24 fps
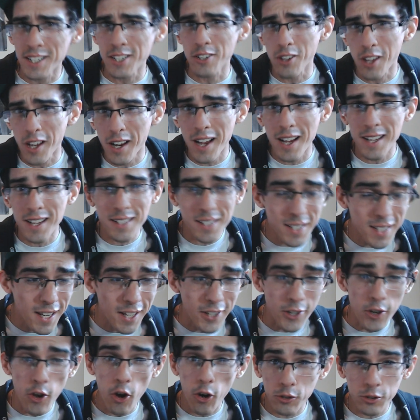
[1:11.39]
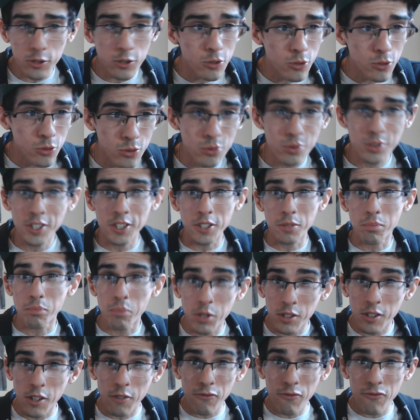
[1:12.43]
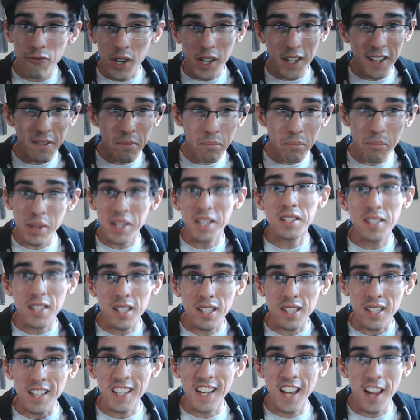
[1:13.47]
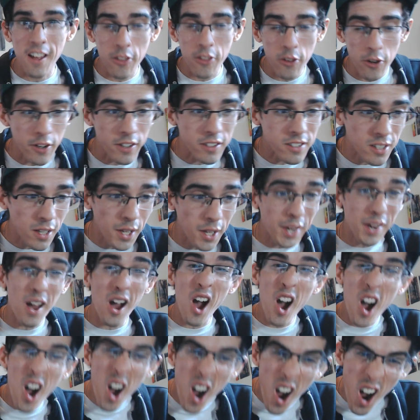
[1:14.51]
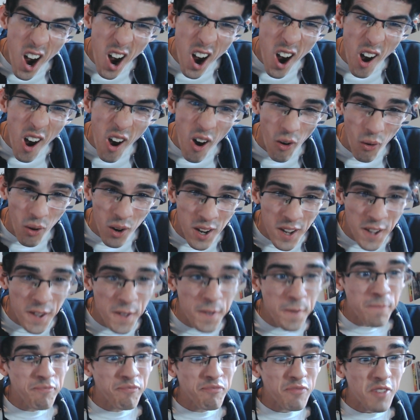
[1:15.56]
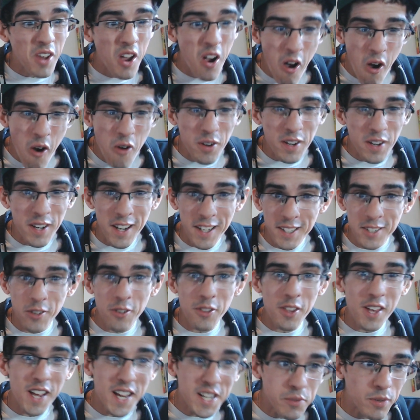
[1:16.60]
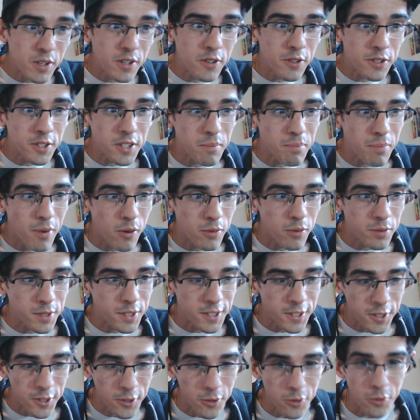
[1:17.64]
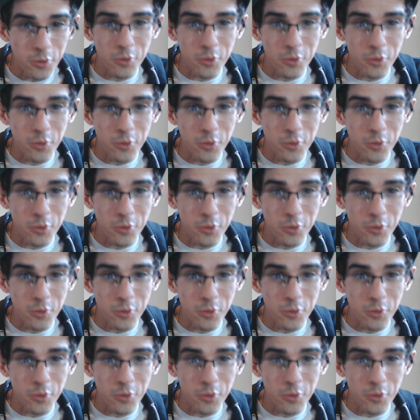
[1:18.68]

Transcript: Like I said, y'all two just put the freaking pieces together and it's like, oh, okay, so that's what you're supposed to do.